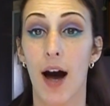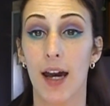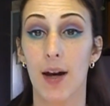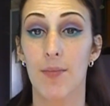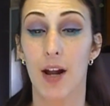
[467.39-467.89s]
I
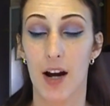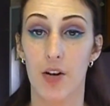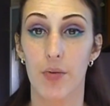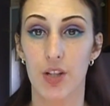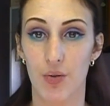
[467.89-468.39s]
am not
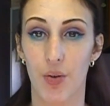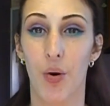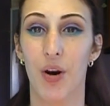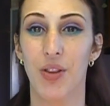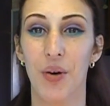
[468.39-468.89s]
going to
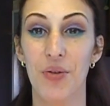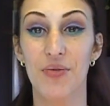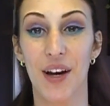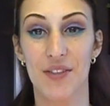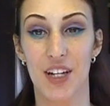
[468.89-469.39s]
record the whole
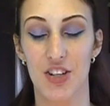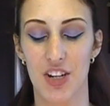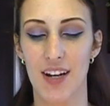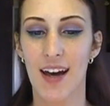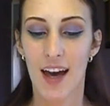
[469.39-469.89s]

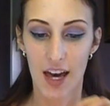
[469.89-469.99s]
foundation.